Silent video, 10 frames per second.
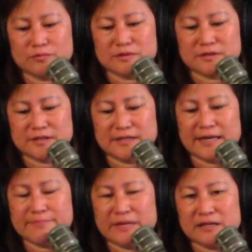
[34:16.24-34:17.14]
did
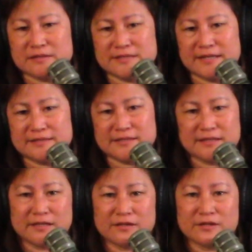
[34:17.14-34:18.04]
that make a dent
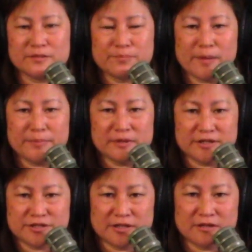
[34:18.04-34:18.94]
in their
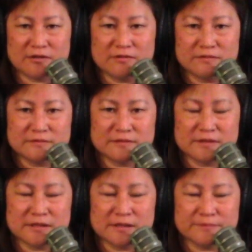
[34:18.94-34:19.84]
population at all
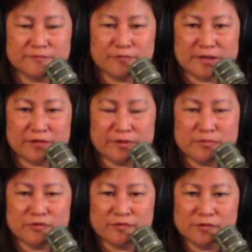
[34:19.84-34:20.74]
with the
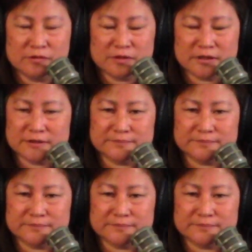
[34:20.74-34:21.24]
removal, or?